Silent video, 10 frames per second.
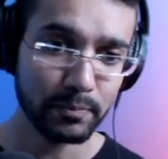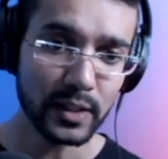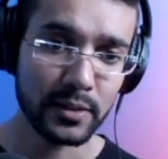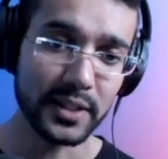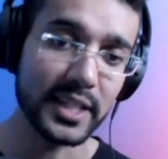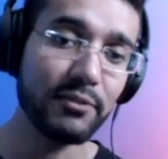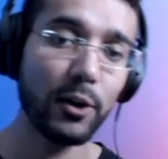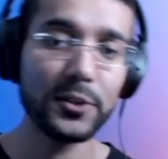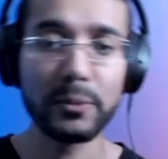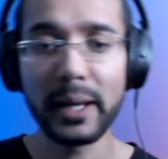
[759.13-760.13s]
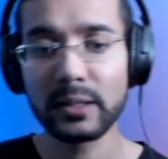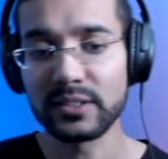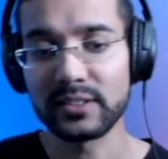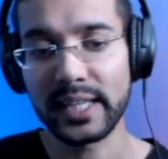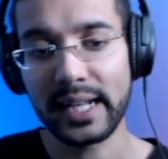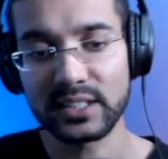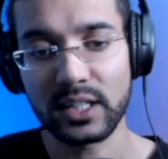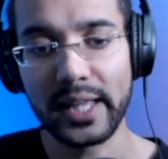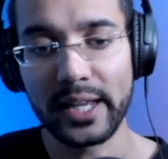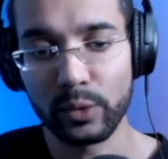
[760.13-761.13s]
The default amount to set as
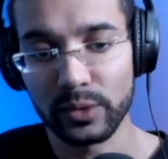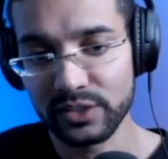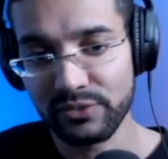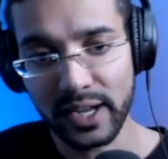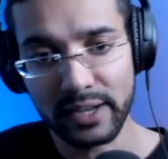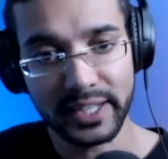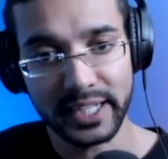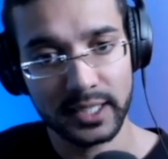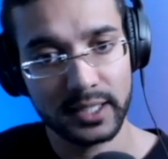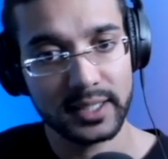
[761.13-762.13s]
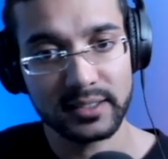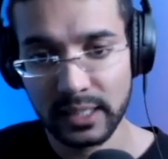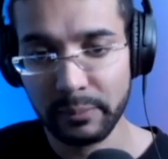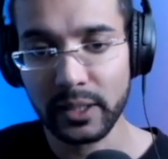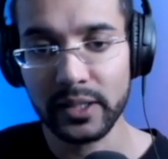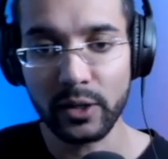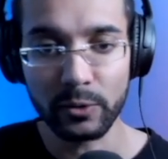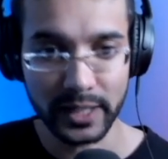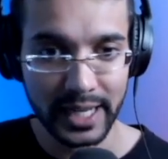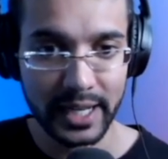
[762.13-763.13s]
collateral is five A D A. That's typically
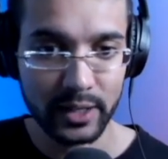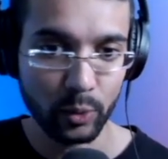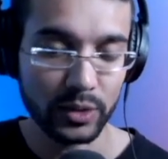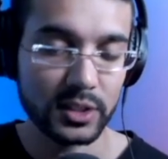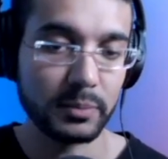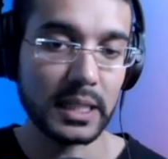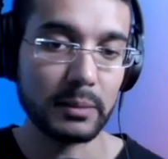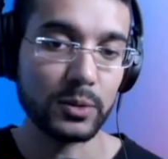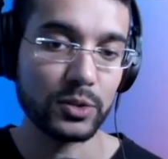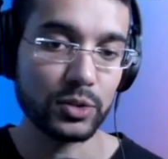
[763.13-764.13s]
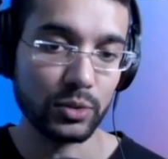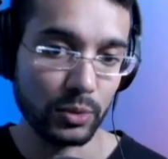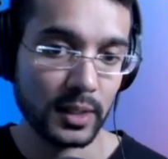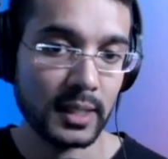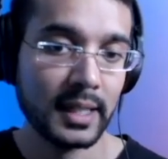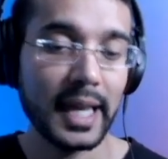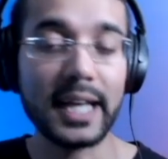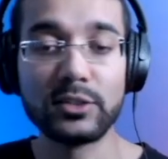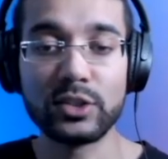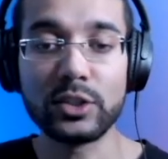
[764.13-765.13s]
okay in order to be able to
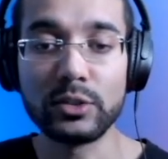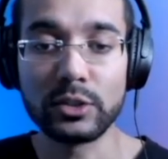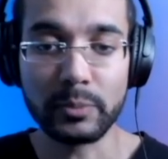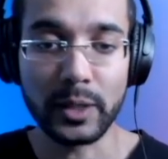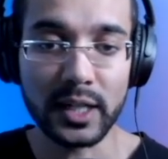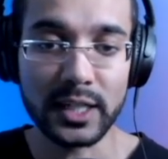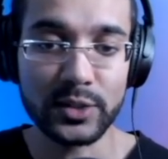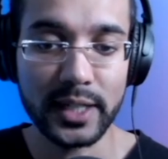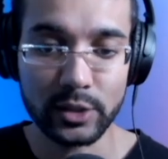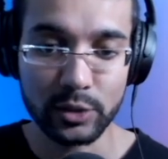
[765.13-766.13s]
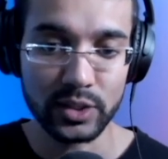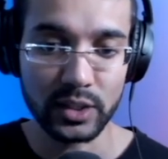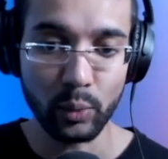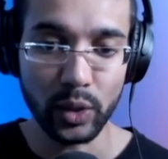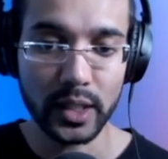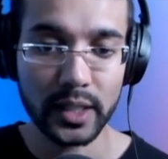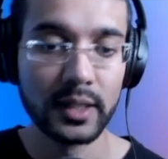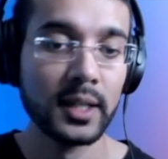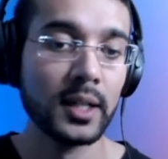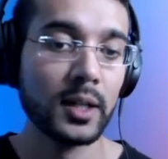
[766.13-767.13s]
execute a smart contract using the wallet.
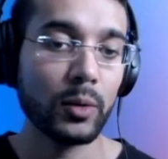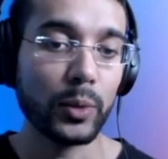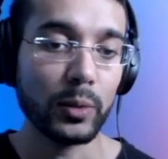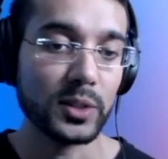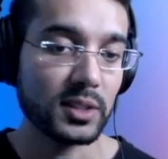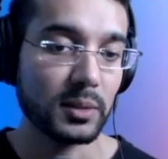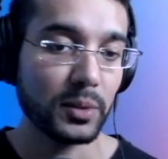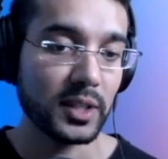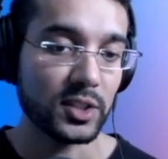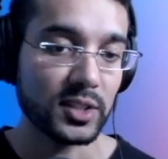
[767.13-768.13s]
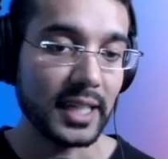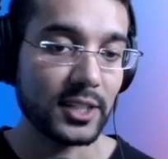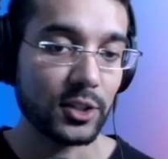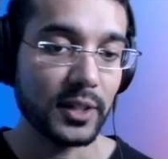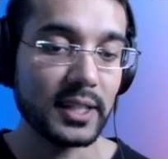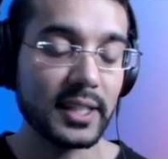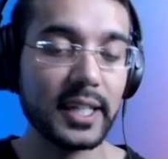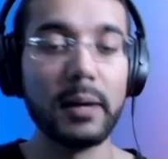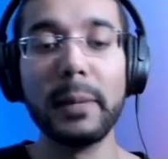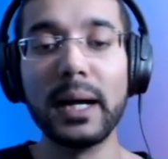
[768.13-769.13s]
We would simply just enter in the
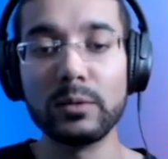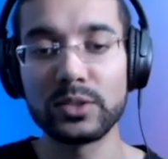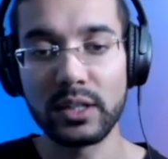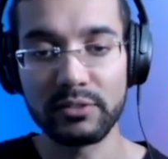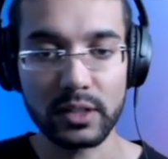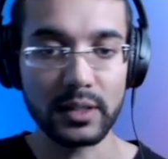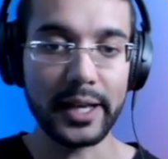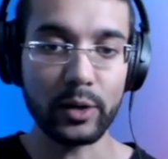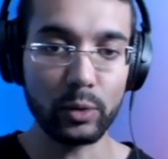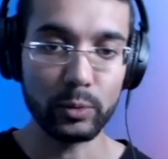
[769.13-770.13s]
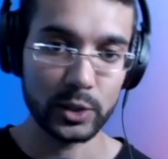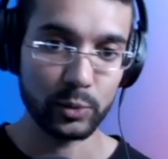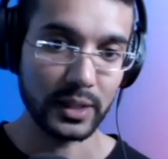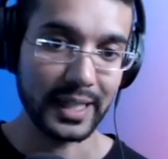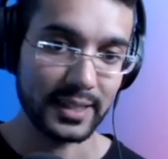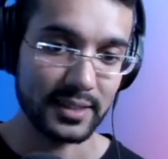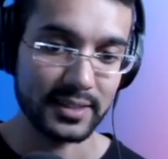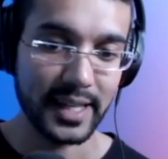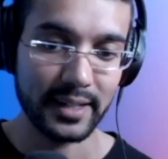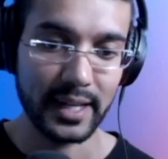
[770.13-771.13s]
amount of collateral which we'd like to
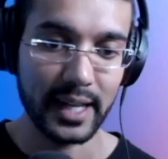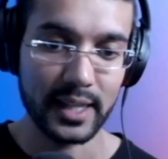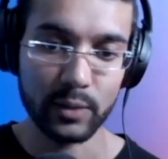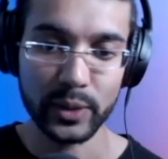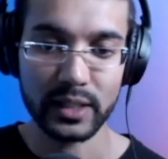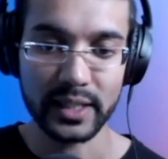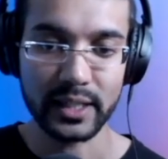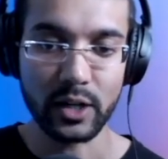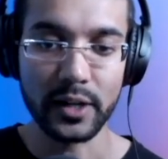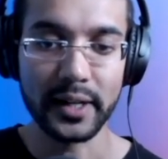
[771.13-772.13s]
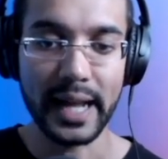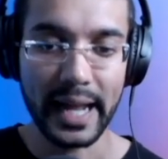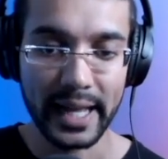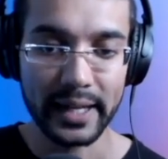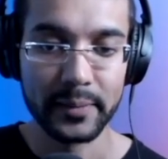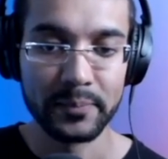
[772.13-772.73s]
set, and then we click on add.